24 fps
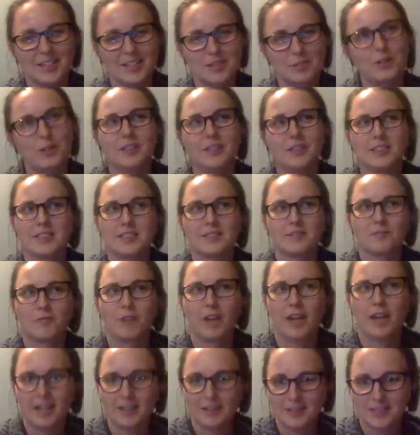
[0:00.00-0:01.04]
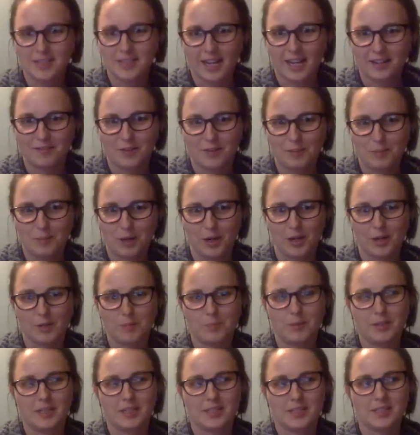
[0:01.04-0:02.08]
Well, it's right outside of the park,
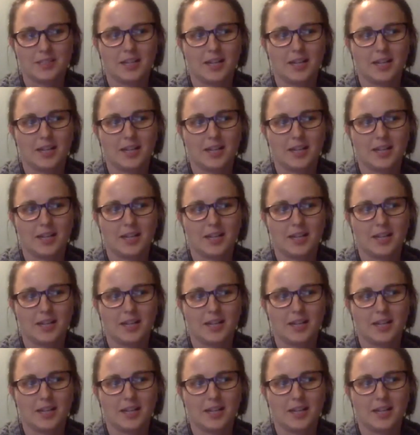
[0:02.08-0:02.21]
but it's